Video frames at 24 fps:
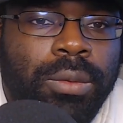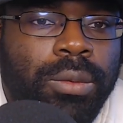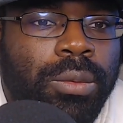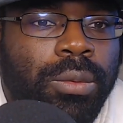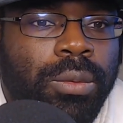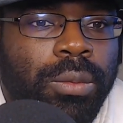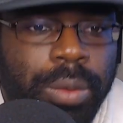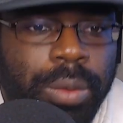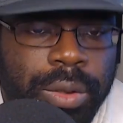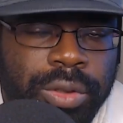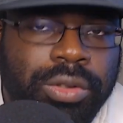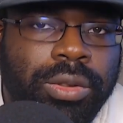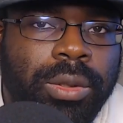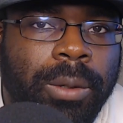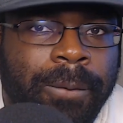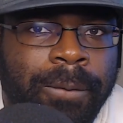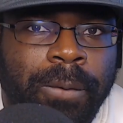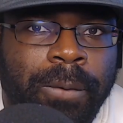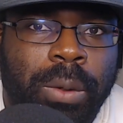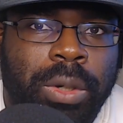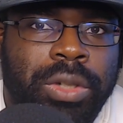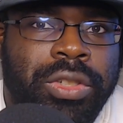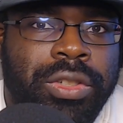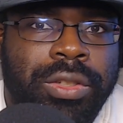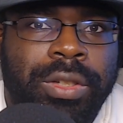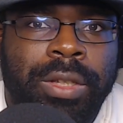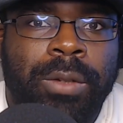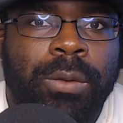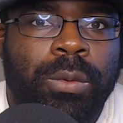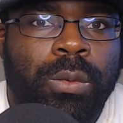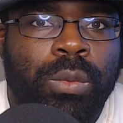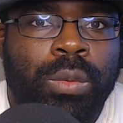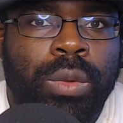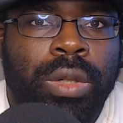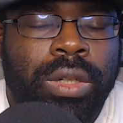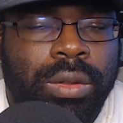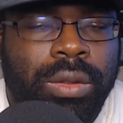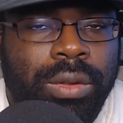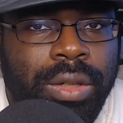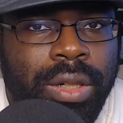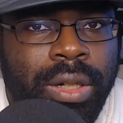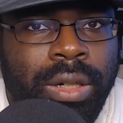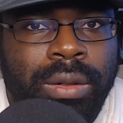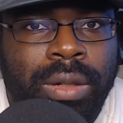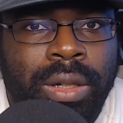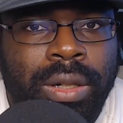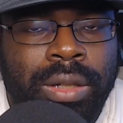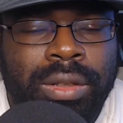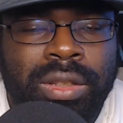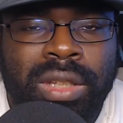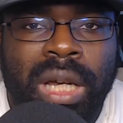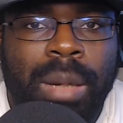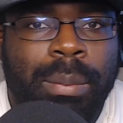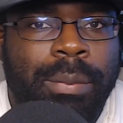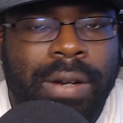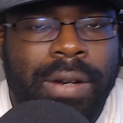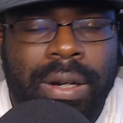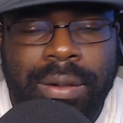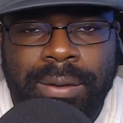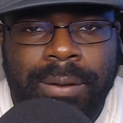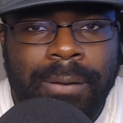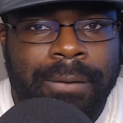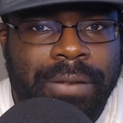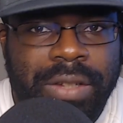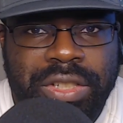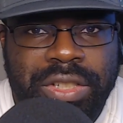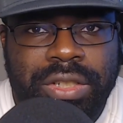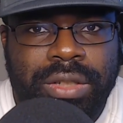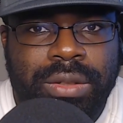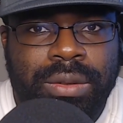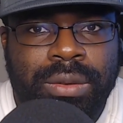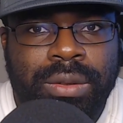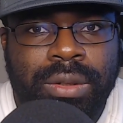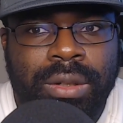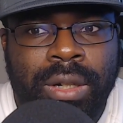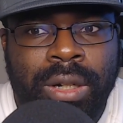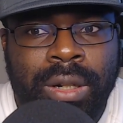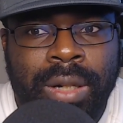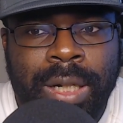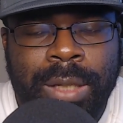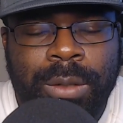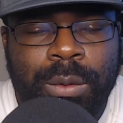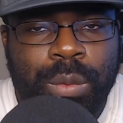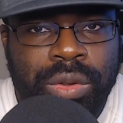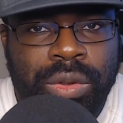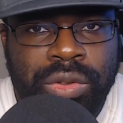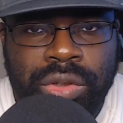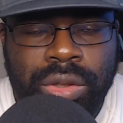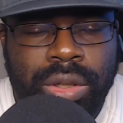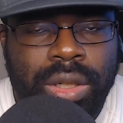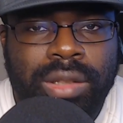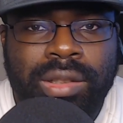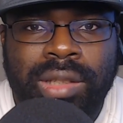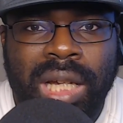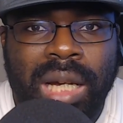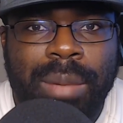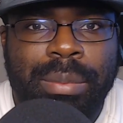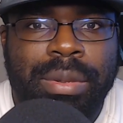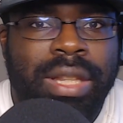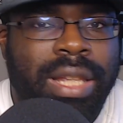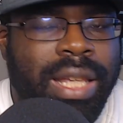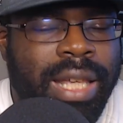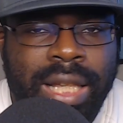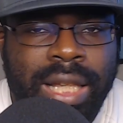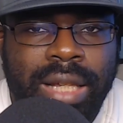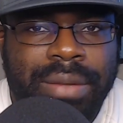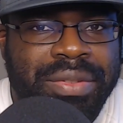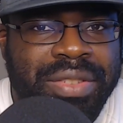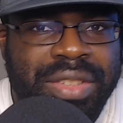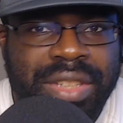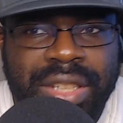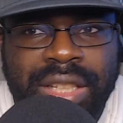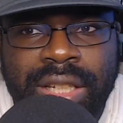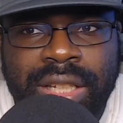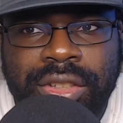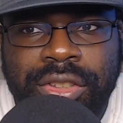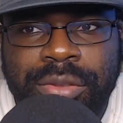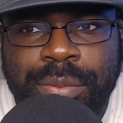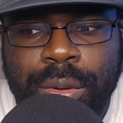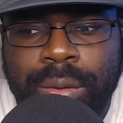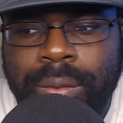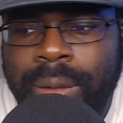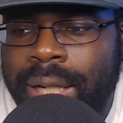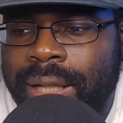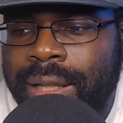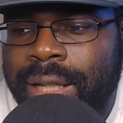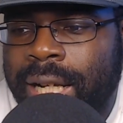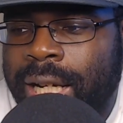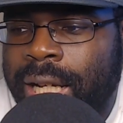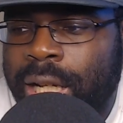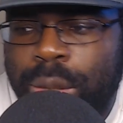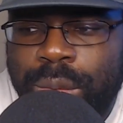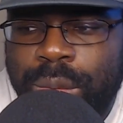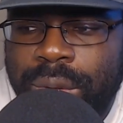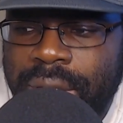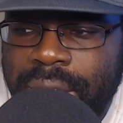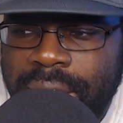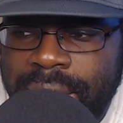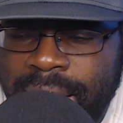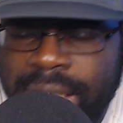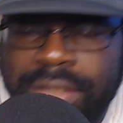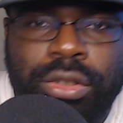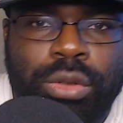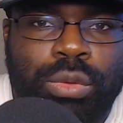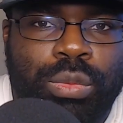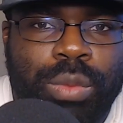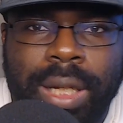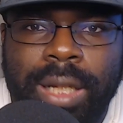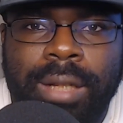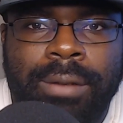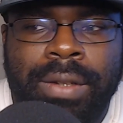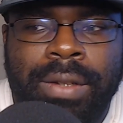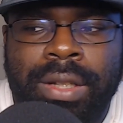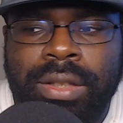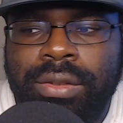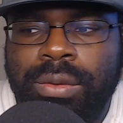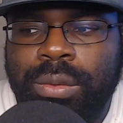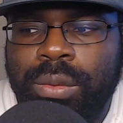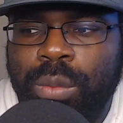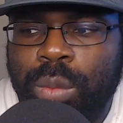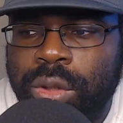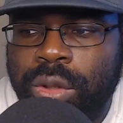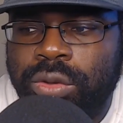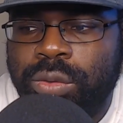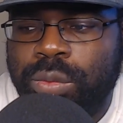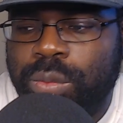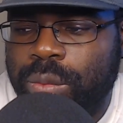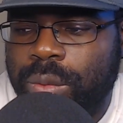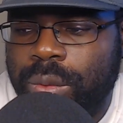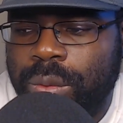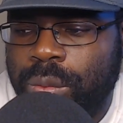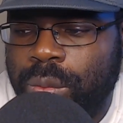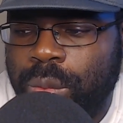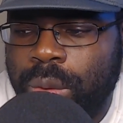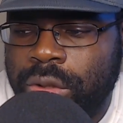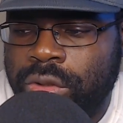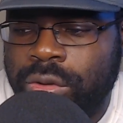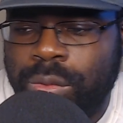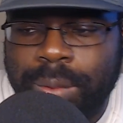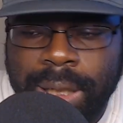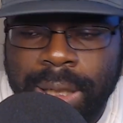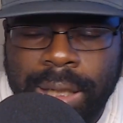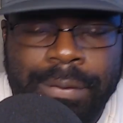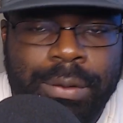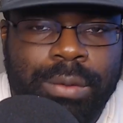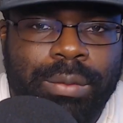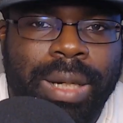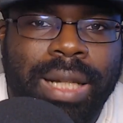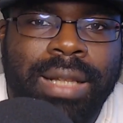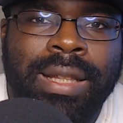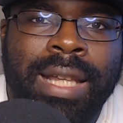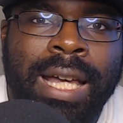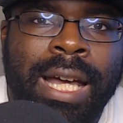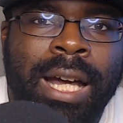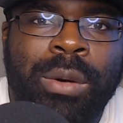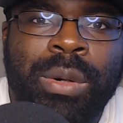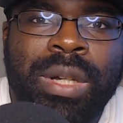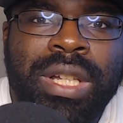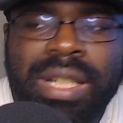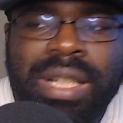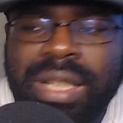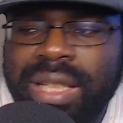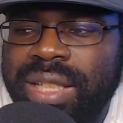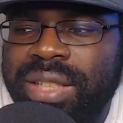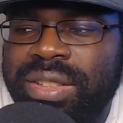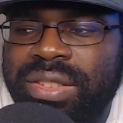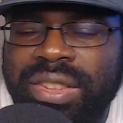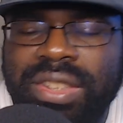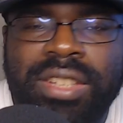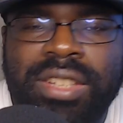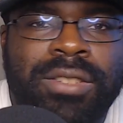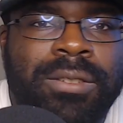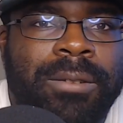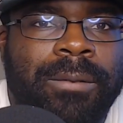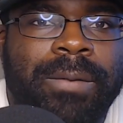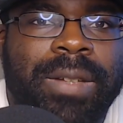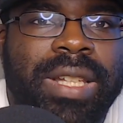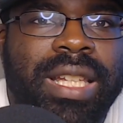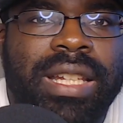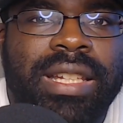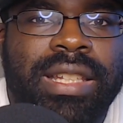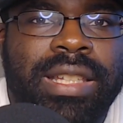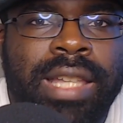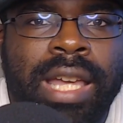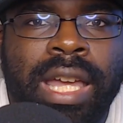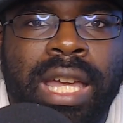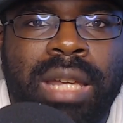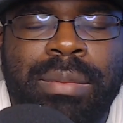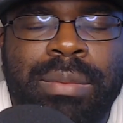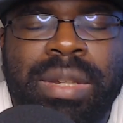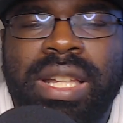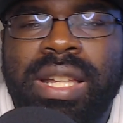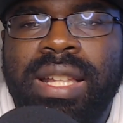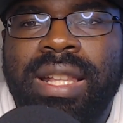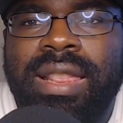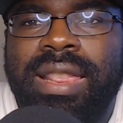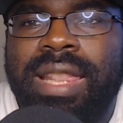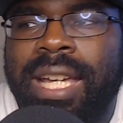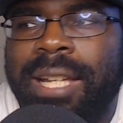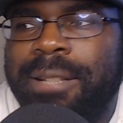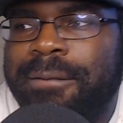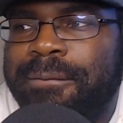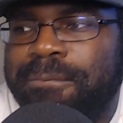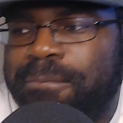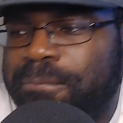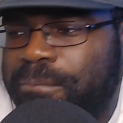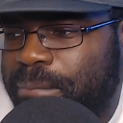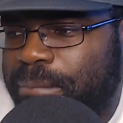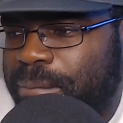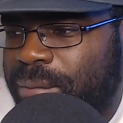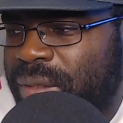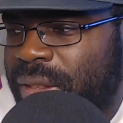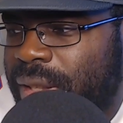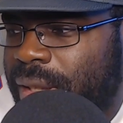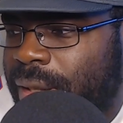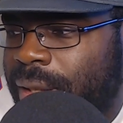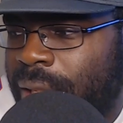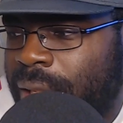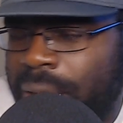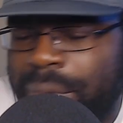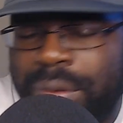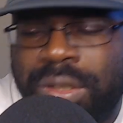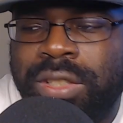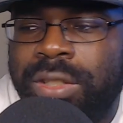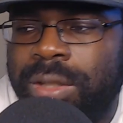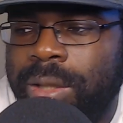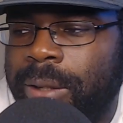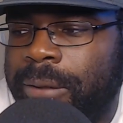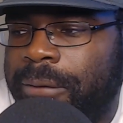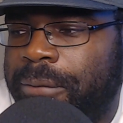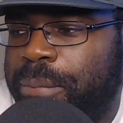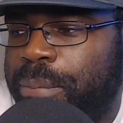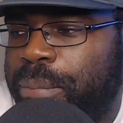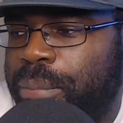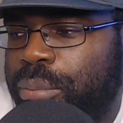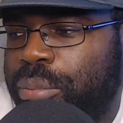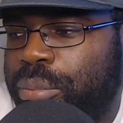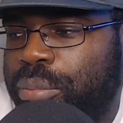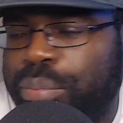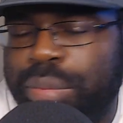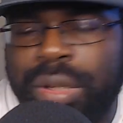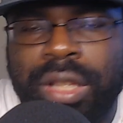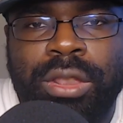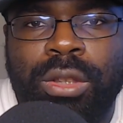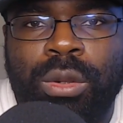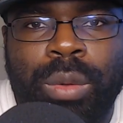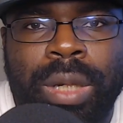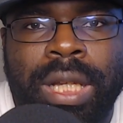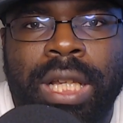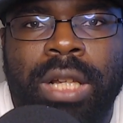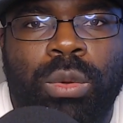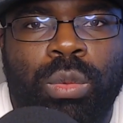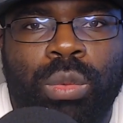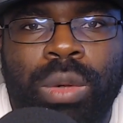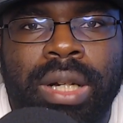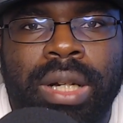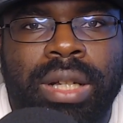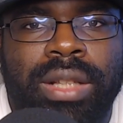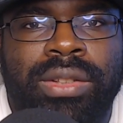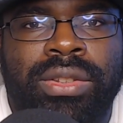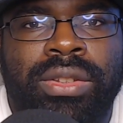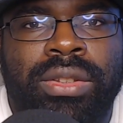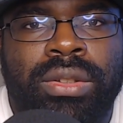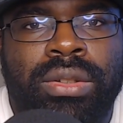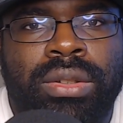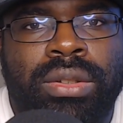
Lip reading: we're still fortunate we're on top of our division, all right? We're still on top of the AFC East, but right now, that's irrelevant. What's relevant right now is this freaking game that never should have been the way it was.